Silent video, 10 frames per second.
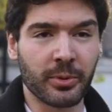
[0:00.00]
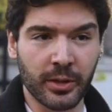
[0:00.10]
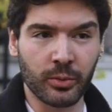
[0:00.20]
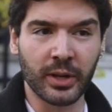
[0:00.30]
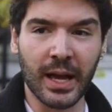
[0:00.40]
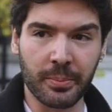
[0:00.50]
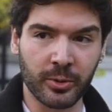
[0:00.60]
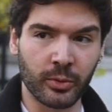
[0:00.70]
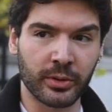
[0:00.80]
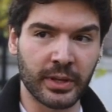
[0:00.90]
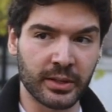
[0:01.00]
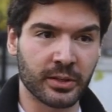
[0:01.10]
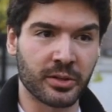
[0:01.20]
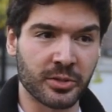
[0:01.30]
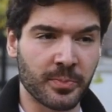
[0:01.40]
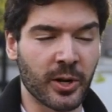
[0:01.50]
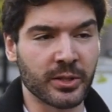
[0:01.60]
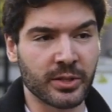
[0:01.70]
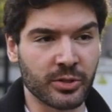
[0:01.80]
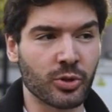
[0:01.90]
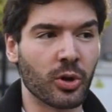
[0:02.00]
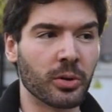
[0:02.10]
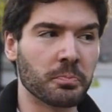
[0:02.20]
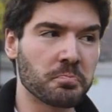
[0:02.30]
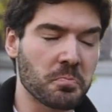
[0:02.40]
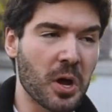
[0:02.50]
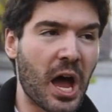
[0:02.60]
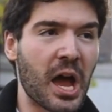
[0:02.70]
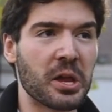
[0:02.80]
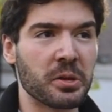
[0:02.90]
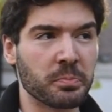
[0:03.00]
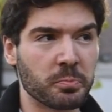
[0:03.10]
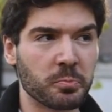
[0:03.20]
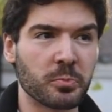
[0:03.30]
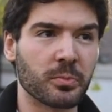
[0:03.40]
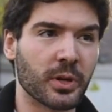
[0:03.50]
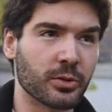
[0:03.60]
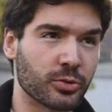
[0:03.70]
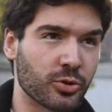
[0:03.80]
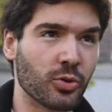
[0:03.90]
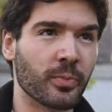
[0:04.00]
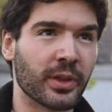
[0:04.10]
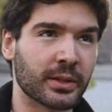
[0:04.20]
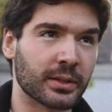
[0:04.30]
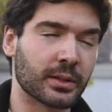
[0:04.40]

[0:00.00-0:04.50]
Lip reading: thing will happen with data transparency. So I assume that